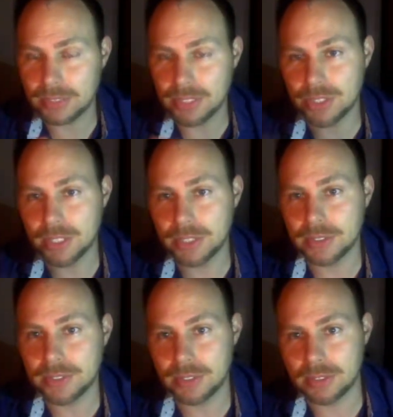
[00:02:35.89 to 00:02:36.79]

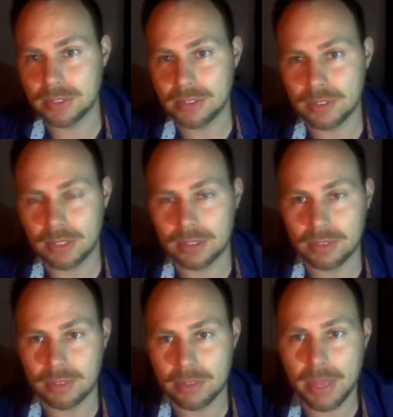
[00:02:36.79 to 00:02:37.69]
engineers in
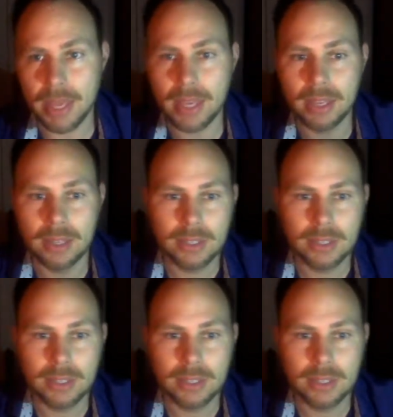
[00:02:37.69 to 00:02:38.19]
the Bay,